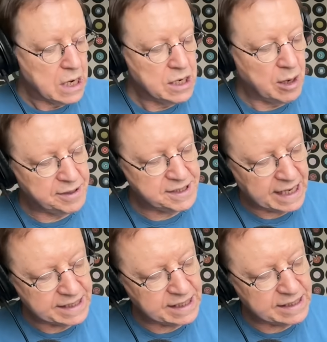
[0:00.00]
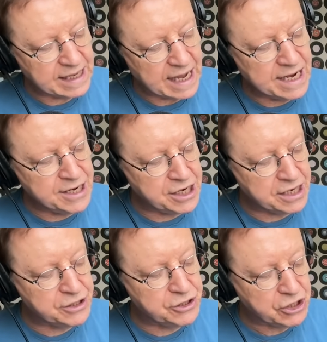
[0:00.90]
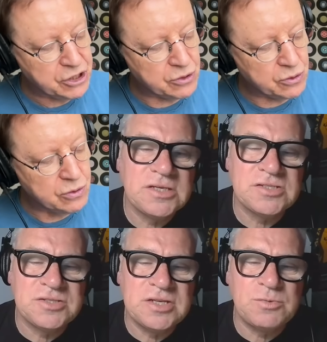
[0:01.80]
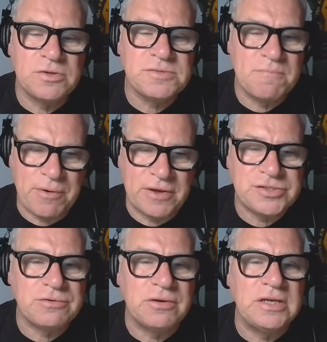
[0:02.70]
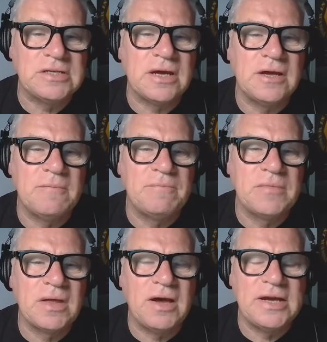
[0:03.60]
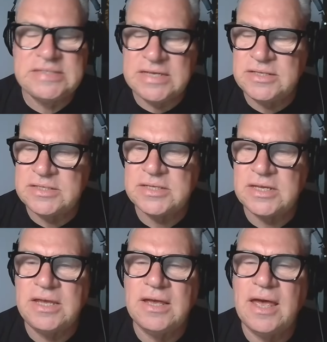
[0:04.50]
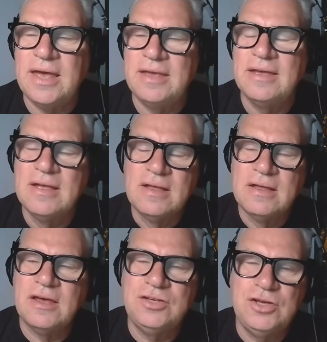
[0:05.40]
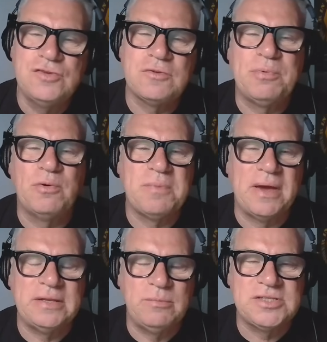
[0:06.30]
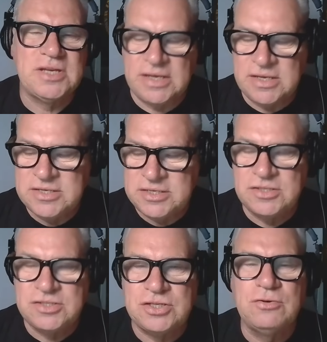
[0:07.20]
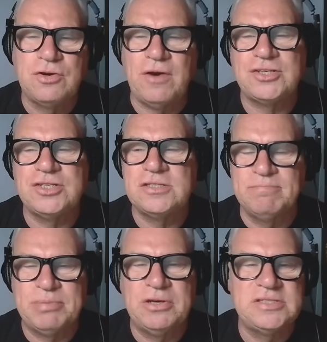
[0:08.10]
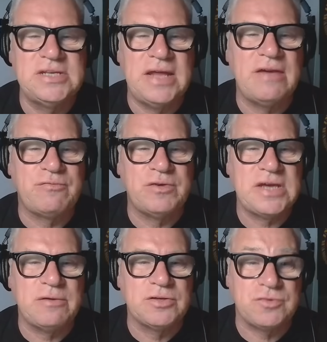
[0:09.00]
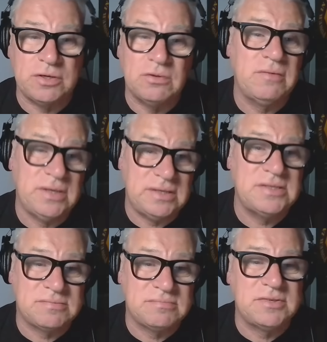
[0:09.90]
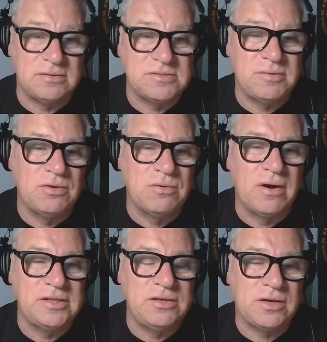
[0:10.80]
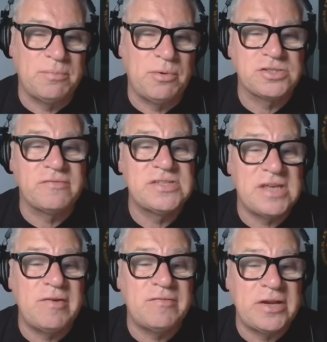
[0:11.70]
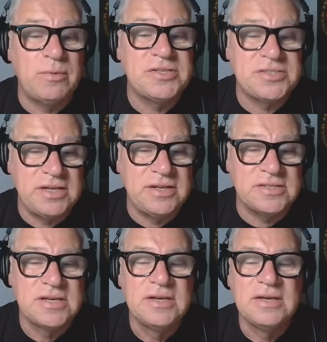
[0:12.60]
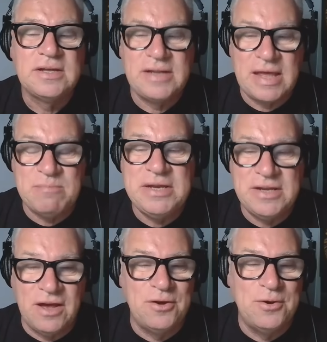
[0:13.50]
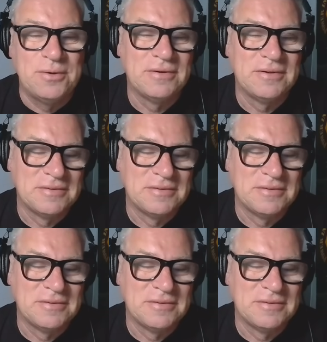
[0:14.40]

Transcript: Number 6 is Indian 2. This wasn't press screened. I did see a news report about it, which said Indian 2 crashes and burns in every territory. Although it is, you know, doing all right in the UK box office. If anyone's seen it, let me know.